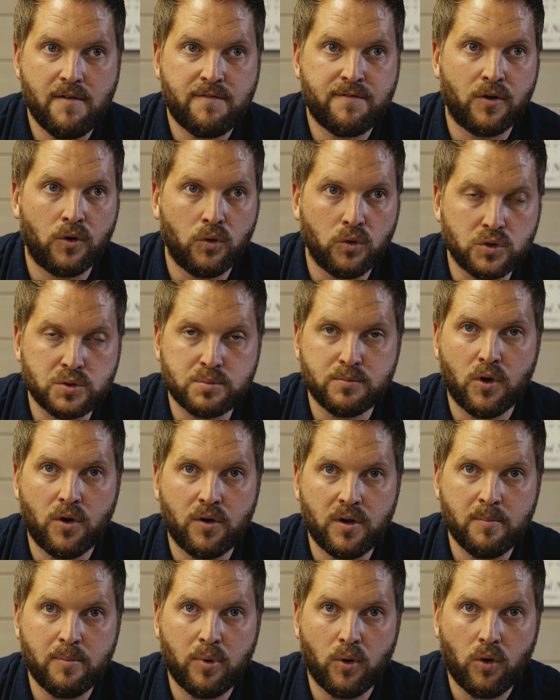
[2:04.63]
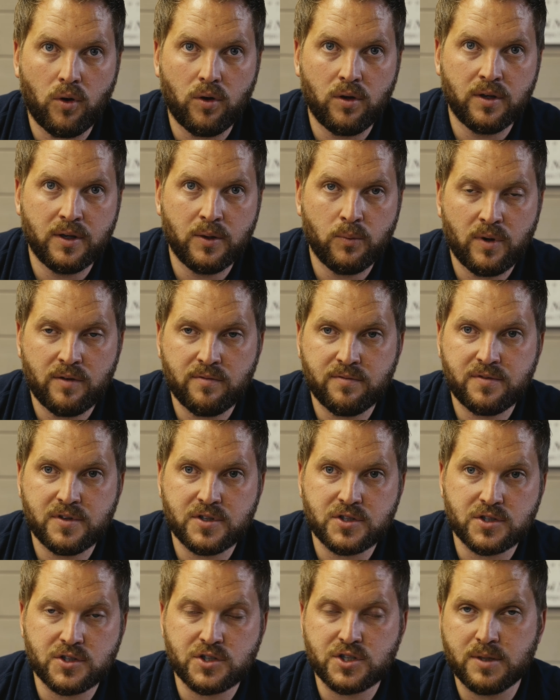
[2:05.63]
For us, more importantly, when
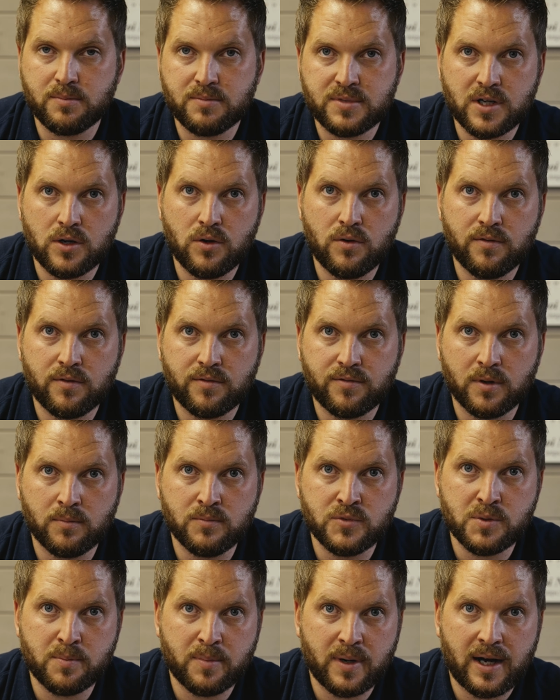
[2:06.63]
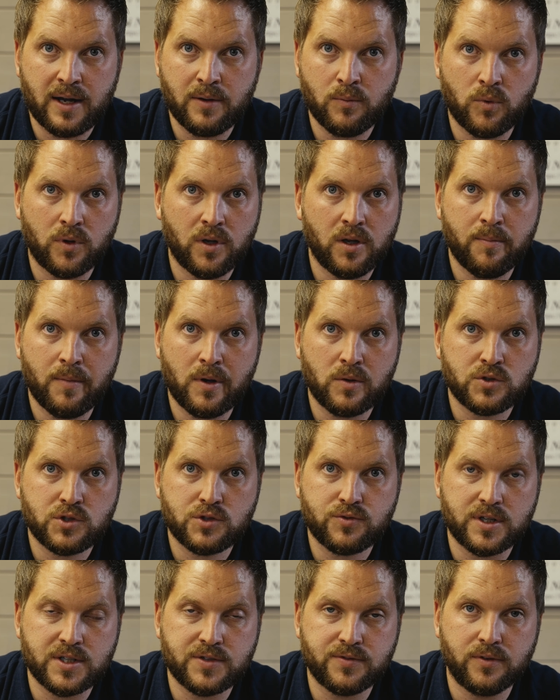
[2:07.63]
fish are shipped over from Japan, one of the most
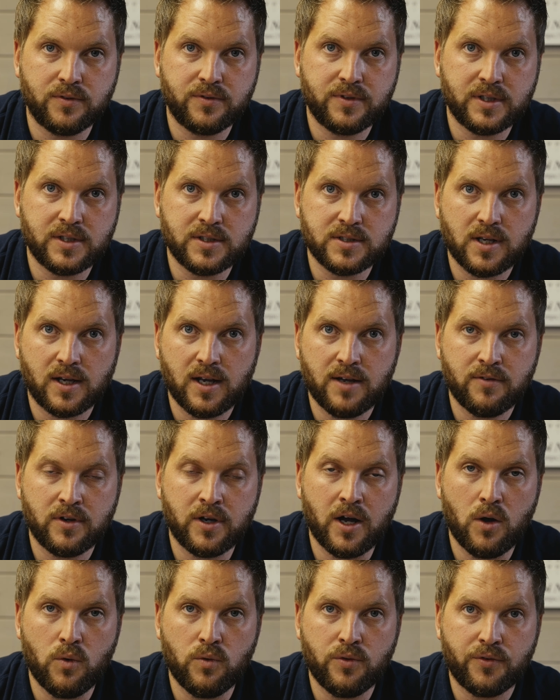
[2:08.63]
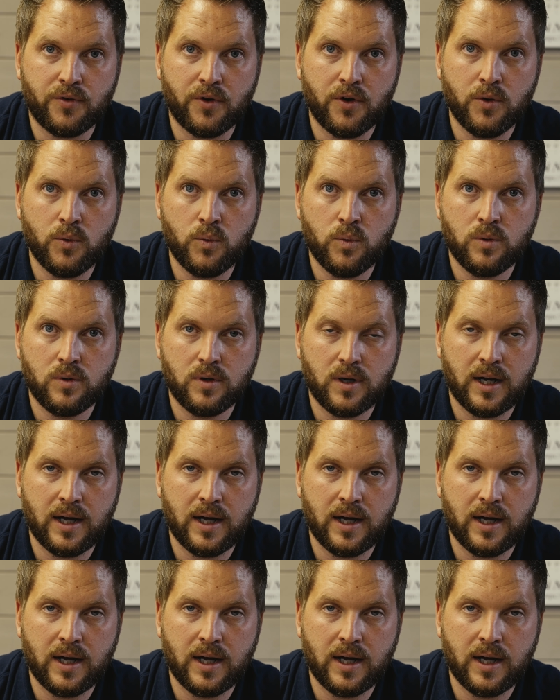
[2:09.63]
stressful things they'll ever go through